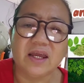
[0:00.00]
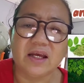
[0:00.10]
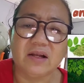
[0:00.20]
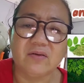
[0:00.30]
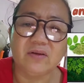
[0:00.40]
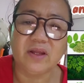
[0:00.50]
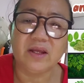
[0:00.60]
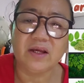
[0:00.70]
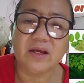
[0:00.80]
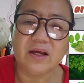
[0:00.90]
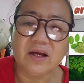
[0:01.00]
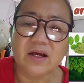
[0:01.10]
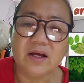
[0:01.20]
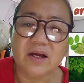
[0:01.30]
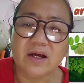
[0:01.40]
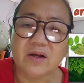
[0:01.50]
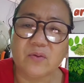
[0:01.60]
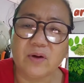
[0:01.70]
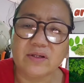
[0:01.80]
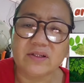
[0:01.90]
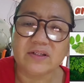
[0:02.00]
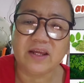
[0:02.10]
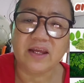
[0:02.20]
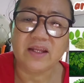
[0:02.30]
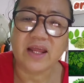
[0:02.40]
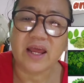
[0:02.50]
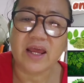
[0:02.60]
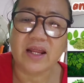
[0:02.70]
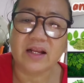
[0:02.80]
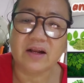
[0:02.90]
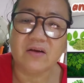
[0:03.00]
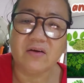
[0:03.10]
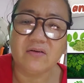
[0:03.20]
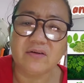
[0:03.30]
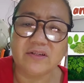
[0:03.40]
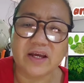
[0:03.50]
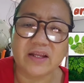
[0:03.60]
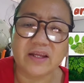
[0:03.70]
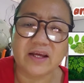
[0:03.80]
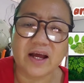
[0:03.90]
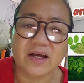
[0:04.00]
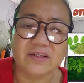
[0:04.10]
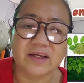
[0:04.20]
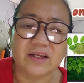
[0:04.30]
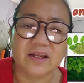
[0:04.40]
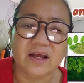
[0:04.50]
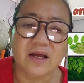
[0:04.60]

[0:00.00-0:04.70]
including quercetin and chlorogenic acid.